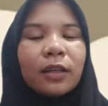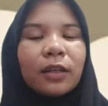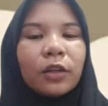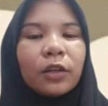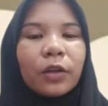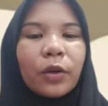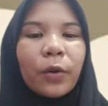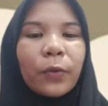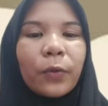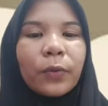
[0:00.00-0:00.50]

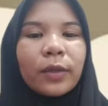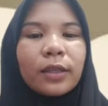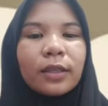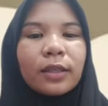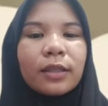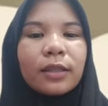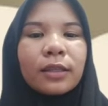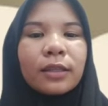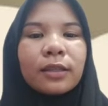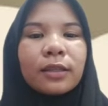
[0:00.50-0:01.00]

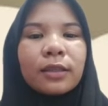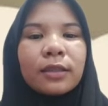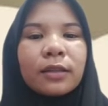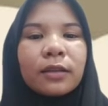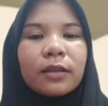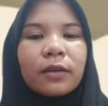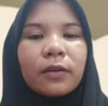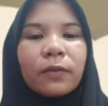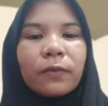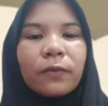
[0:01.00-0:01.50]
Knowing
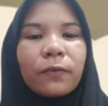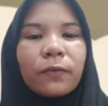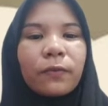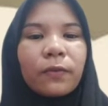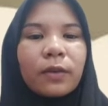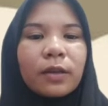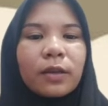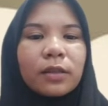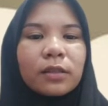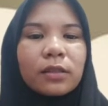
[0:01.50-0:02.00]
the
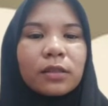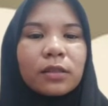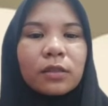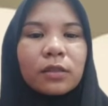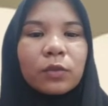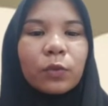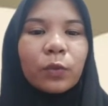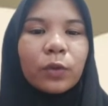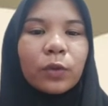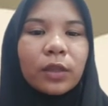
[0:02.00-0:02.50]
phase,
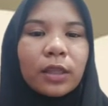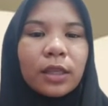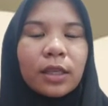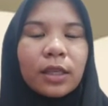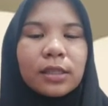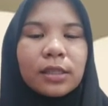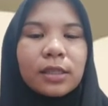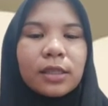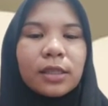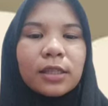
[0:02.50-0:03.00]
what
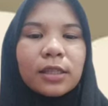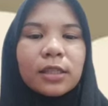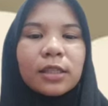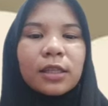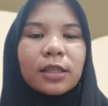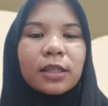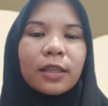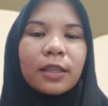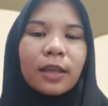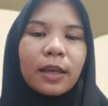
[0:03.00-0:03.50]
is
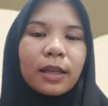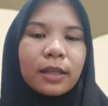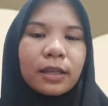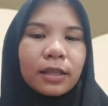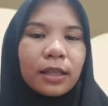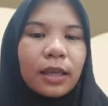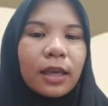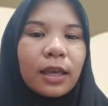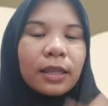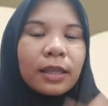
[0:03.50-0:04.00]
teaching then?
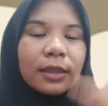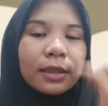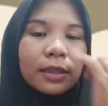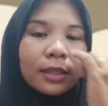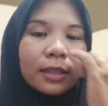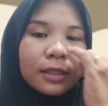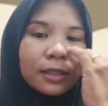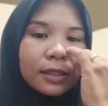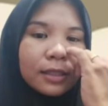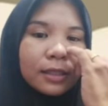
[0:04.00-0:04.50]

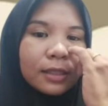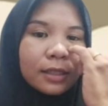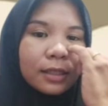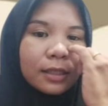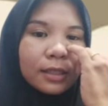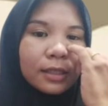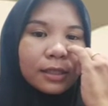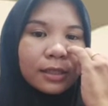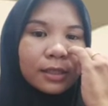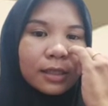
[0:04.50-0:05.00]
Teaching
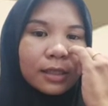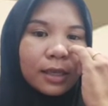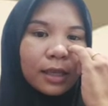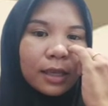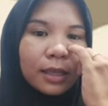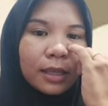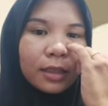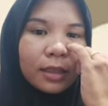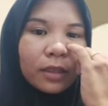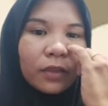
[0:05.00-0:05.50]
is
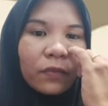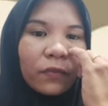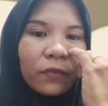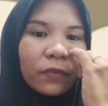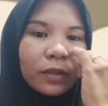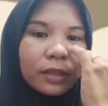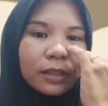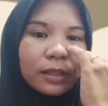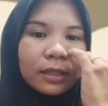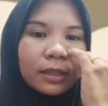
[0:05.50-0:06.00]
then
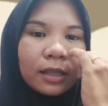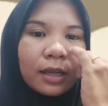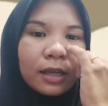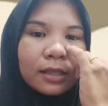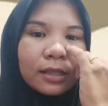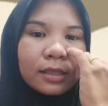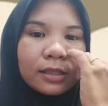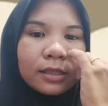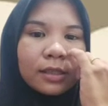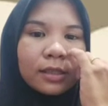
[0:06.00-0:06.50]
defined as
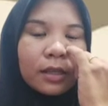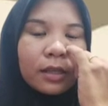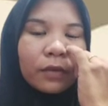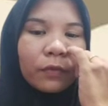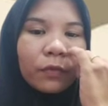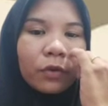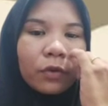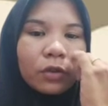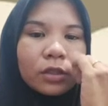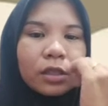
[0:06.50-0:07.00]
the
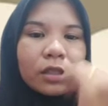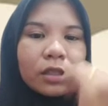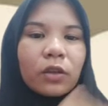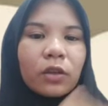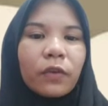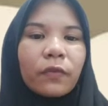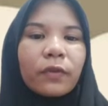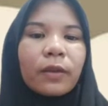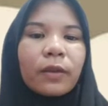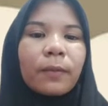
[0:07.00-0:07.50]
process
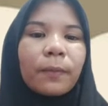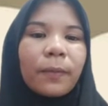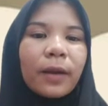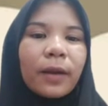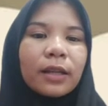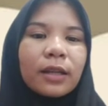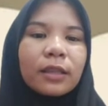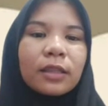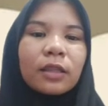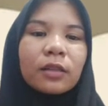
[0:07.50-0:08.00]
of
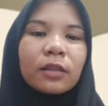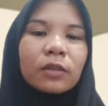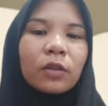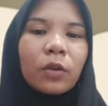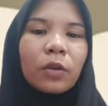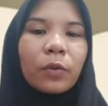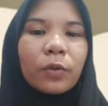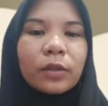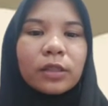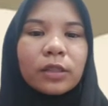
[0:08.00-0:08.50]
imparting
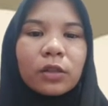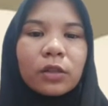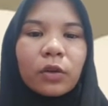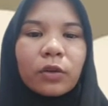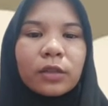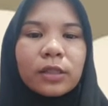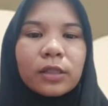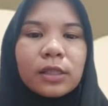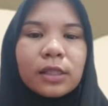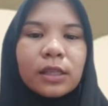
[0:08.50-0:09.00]
knowledge
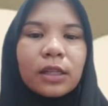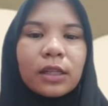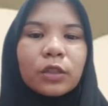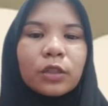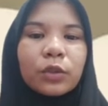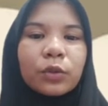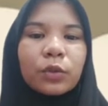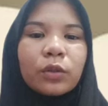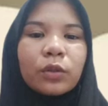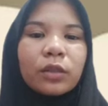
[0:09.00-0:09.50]
or skill
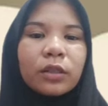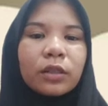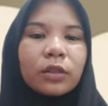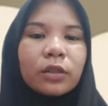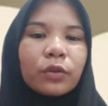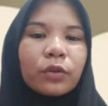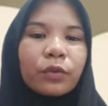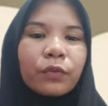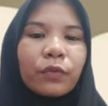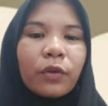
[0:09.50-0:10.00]
to a
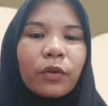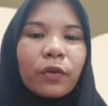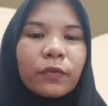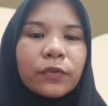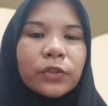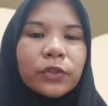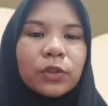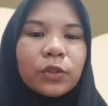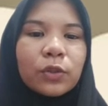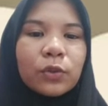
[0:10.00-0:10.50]
group of
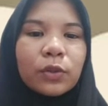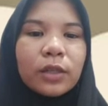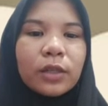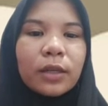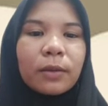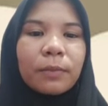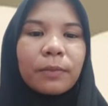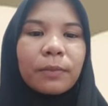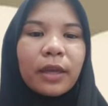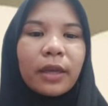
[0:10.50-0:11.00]

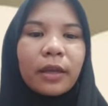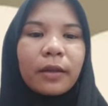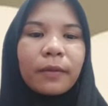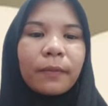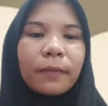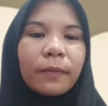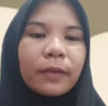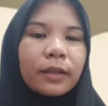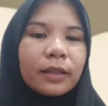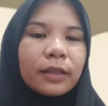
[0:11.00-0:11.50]
students by
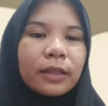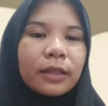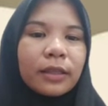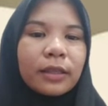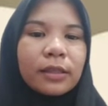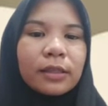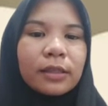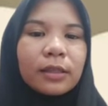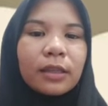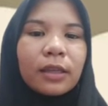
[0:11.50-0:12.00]

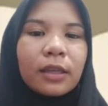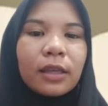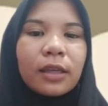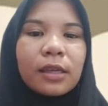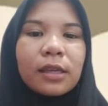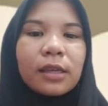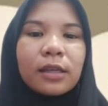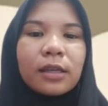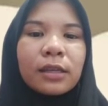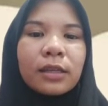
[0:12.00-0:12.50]
applying
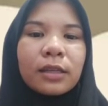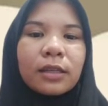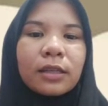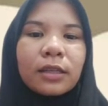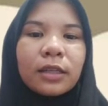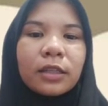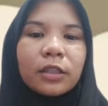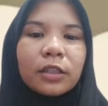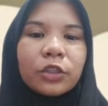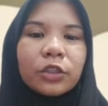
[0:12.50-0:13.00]

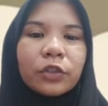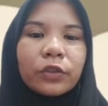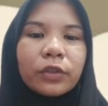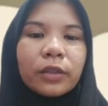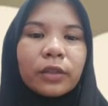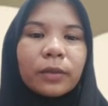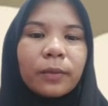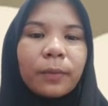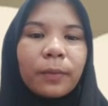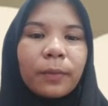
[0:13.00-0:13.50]

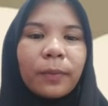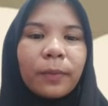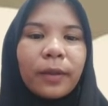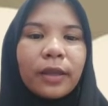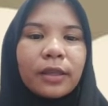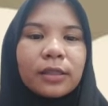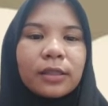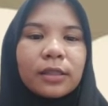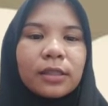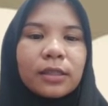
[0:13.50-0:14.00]
three
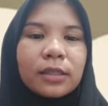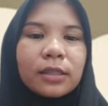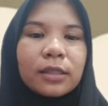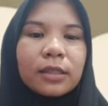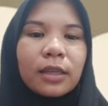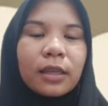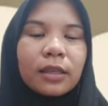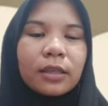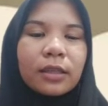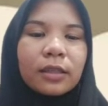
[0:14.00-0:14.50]
main
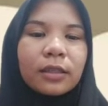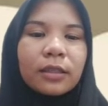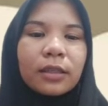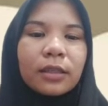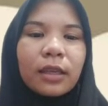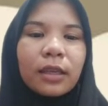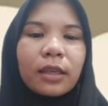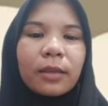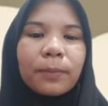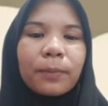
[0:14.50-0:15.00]
steps:
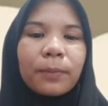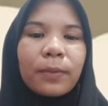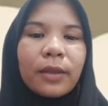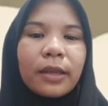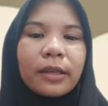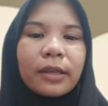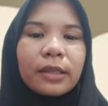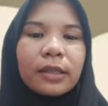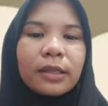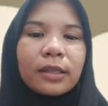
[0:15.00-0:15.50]

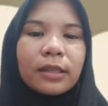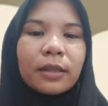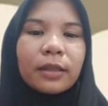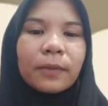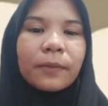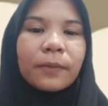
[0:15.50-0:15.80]
planning